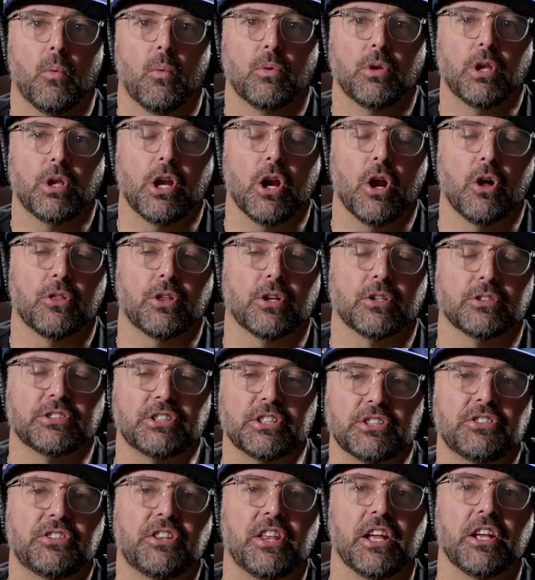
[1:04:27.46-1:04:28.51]
there's
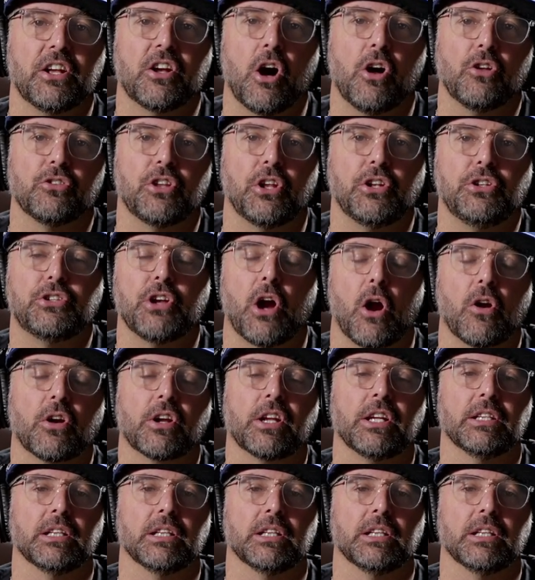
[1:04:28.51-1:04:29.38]
this thing called the Dark